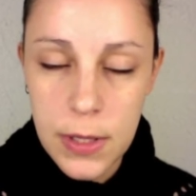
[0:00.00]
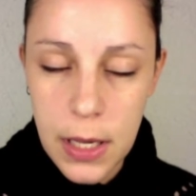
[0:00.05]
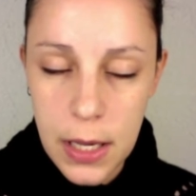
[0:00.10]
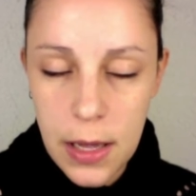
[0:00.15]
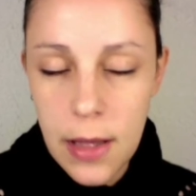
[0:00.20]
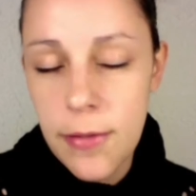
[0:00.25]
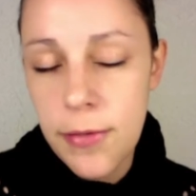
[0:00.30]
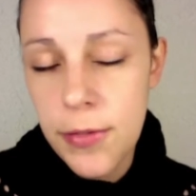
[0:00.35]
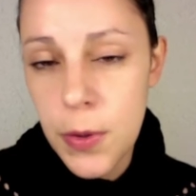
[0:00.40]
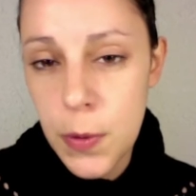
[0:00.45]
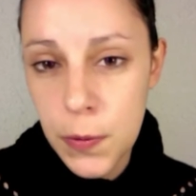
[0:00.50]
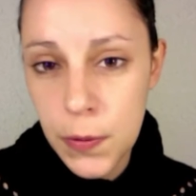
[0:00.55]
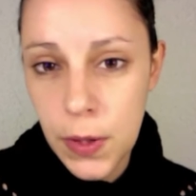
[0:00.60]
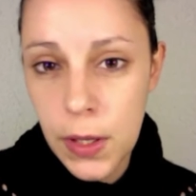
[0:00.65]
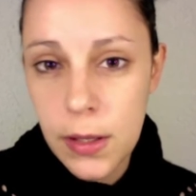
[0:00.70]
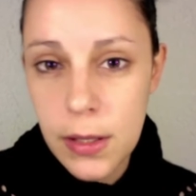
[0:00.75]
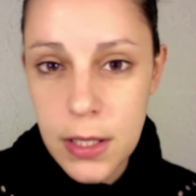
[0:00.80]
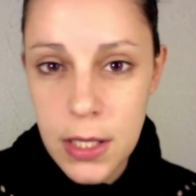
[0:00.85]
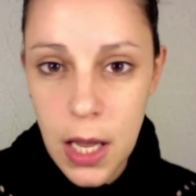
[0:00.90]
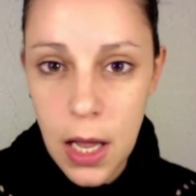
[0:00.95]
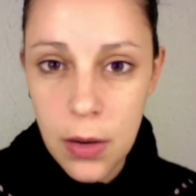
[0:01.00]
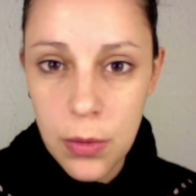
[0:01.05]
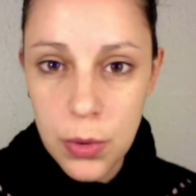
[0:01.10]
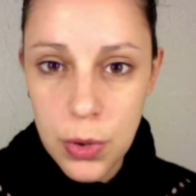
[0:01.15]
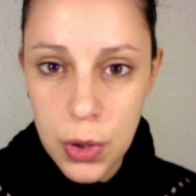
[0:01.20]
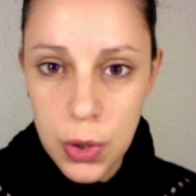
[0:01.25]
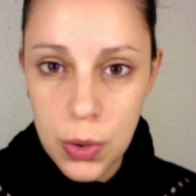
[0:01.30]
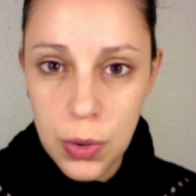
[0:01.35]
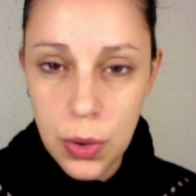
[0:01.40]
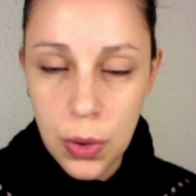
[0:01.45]
a few things how
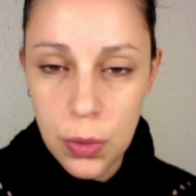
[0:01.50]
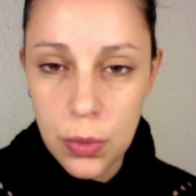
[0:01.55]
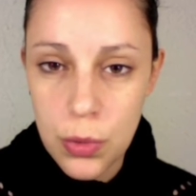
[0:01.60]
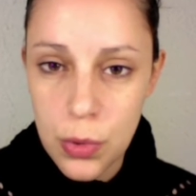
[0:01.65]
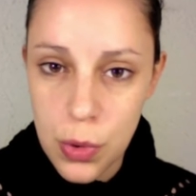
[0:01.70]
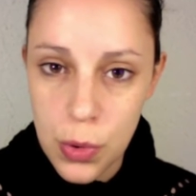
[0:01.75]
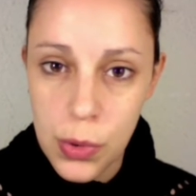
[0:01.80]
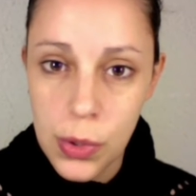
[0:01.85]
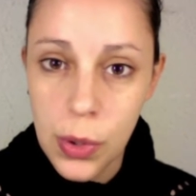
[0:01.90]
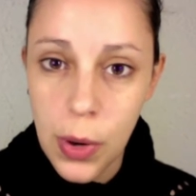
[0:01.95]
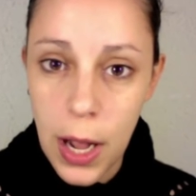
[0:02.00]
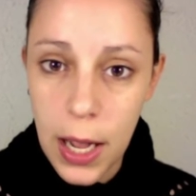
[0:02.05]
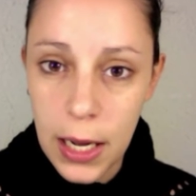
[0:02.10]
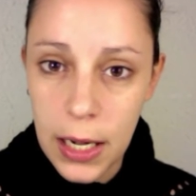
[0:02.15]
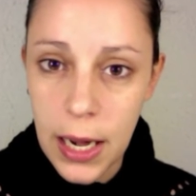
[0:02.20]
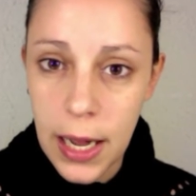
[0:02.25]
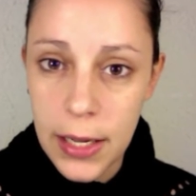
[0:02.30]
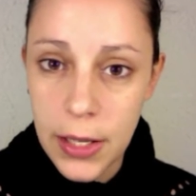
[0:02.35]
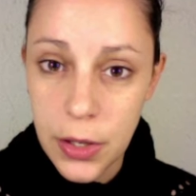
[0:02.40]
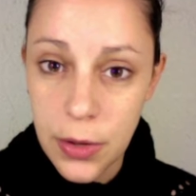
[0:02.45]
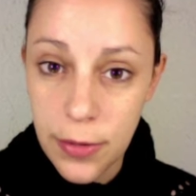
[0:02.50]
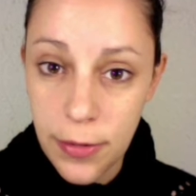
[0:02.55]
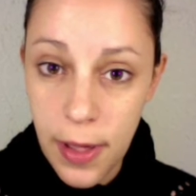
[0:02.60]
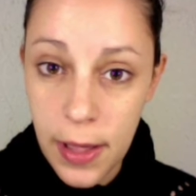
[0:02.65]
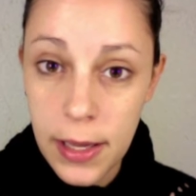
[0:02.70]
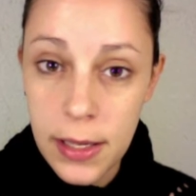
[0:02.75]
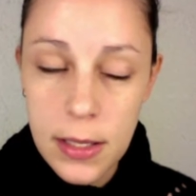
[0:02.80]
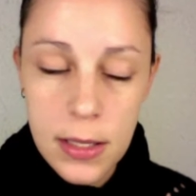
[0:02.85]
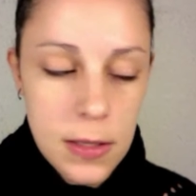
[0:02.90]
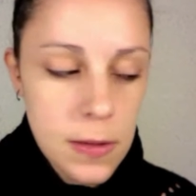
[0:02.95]
to contour or highlight your
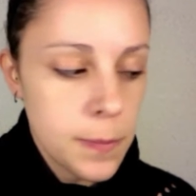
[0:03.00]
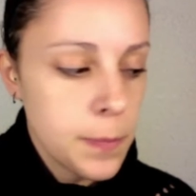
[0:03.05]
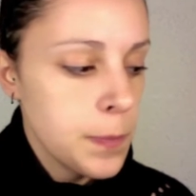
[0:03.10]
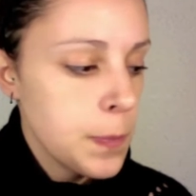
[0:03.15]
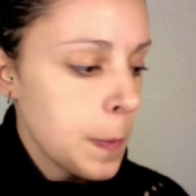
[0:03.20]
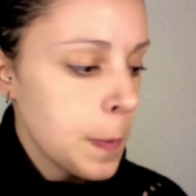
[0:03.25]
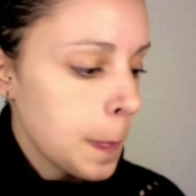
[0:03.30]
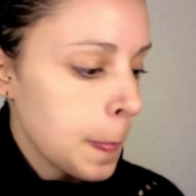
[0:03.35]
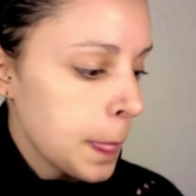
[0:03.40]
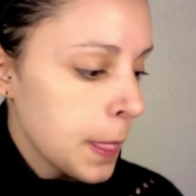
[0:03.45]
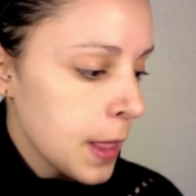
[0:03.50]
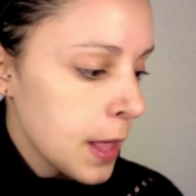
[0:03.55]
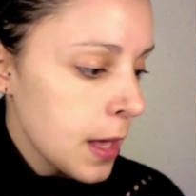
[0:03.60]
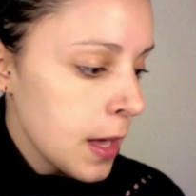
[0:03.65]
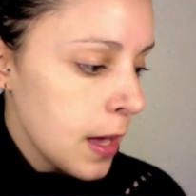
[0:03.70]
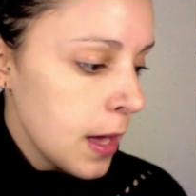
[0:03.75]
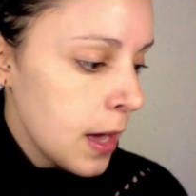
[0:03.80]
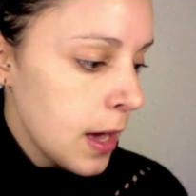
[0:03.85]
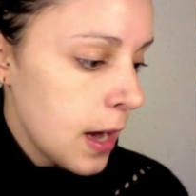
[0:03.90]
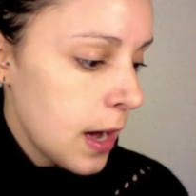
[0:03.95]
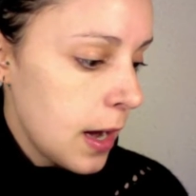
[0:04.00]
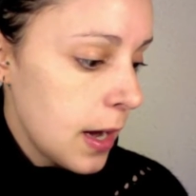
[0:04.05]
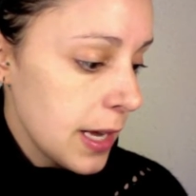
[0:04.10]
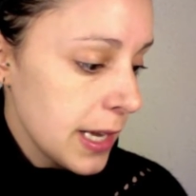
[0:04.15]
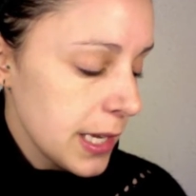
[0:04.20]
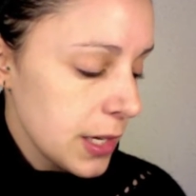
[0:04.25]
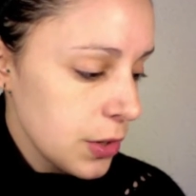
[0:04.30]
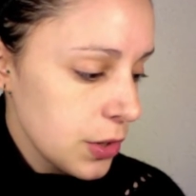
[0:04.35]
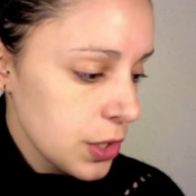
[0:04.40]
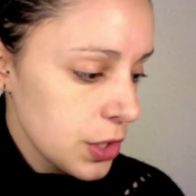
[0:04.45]
face.
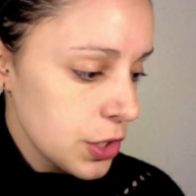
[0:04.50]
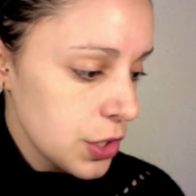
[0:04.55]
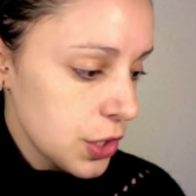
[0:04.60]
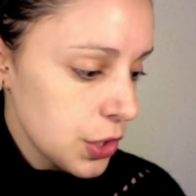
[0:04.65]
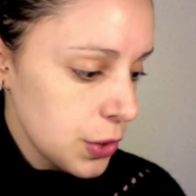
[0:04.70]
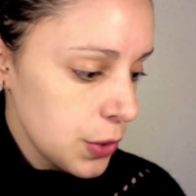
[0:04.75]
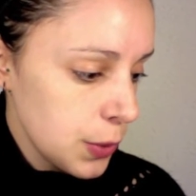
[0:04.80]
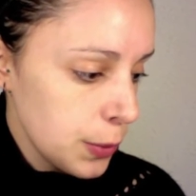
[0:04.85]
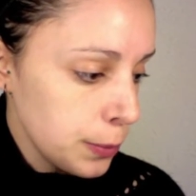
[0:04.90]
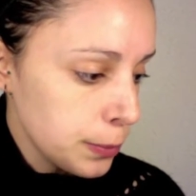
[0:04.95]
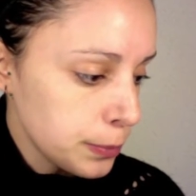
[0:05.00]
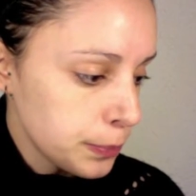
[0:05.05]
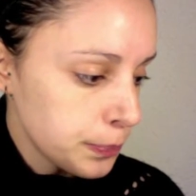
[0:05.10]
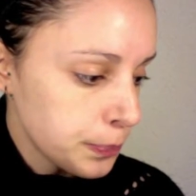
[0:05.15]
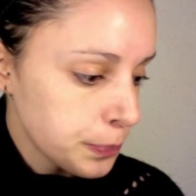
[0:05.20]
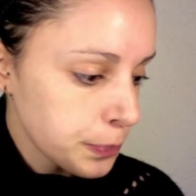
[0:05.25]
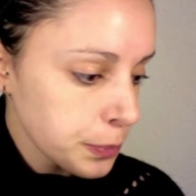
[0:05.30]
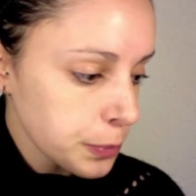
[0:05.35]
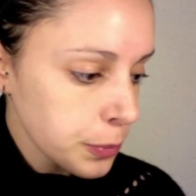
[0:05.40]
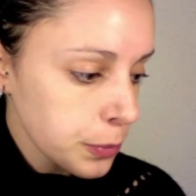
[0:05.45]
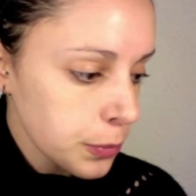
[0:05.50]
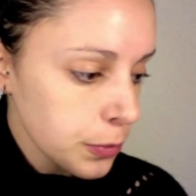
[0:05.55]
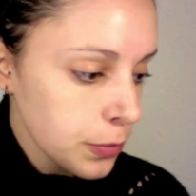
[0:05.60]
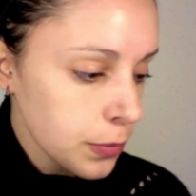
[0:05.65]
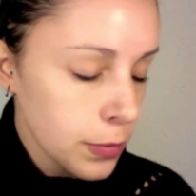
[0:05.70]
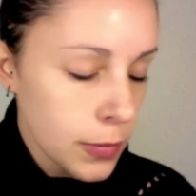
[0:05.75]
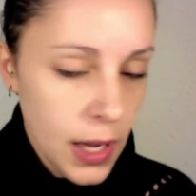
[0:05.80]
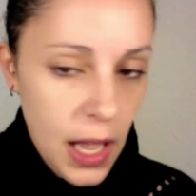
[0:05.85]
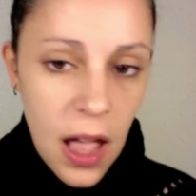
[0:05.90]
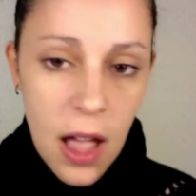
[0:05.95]
I'm gonna do
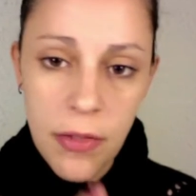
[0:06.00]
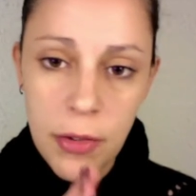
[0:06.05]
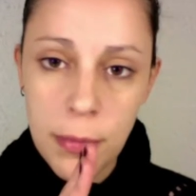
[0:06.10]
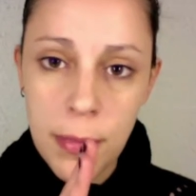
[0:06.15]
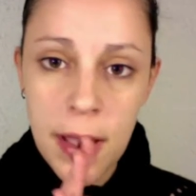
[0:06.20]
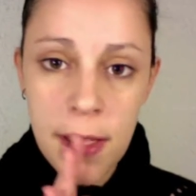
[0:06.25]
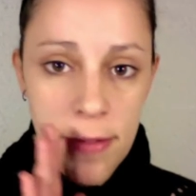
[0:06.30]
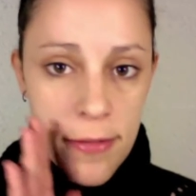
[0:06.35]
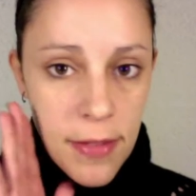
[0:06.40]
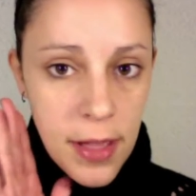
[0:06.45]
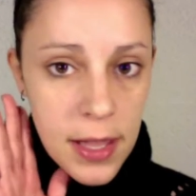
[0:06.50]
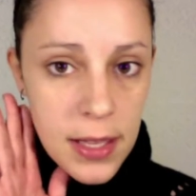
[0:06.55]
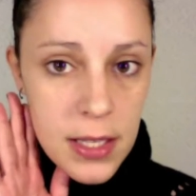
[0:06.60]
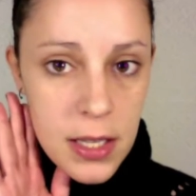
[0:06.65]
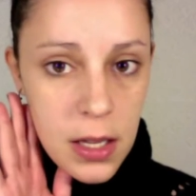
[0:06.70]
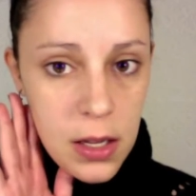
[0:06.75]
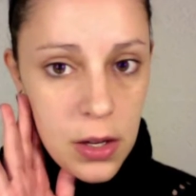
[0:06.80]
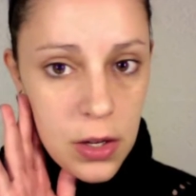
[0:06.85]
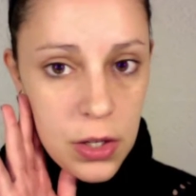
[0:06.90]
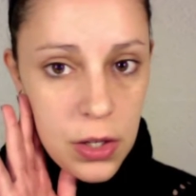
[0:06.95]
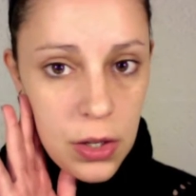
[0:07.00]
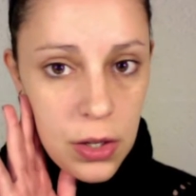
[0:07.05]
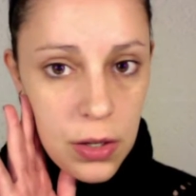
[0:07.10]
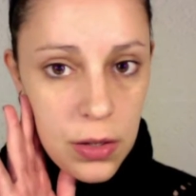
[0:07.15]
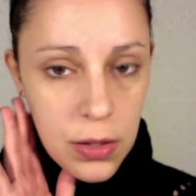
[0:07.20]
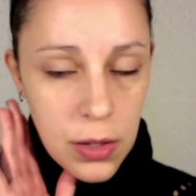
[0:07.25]
half of my face, I'm gonna